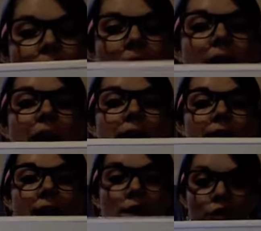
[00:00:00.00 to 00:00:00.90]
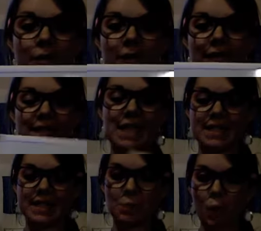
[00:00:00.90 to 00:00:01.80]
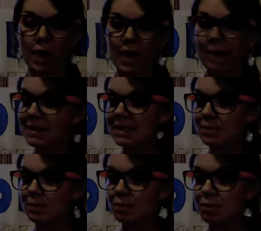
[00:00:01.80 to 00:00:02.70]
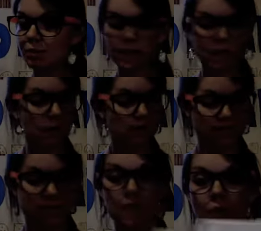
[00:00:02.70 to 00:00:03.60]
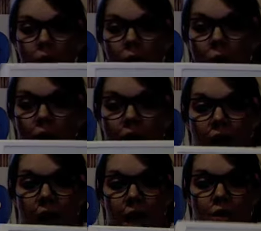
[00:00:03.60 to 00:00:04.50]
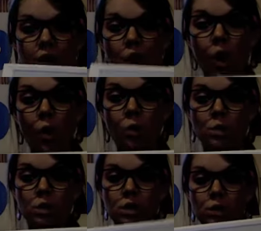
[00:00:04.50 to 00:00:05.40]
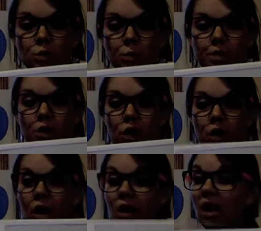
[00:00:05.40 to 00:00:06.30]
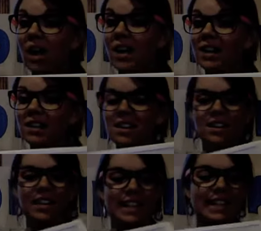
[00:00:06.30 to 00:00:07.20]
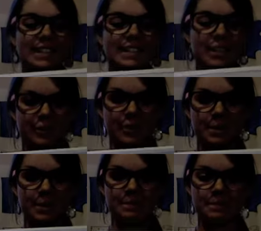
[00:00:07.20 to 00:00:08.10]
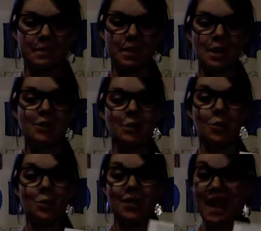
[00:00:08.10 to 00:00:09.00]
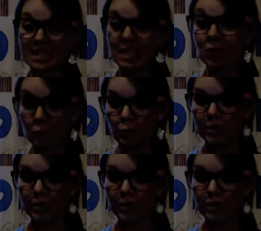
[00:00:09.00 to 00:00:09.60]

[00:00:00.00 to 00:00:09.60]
and if a over b is less than 1, that means it's pretty close to 0, and the O's, look a lot like zeros. So that is a loop.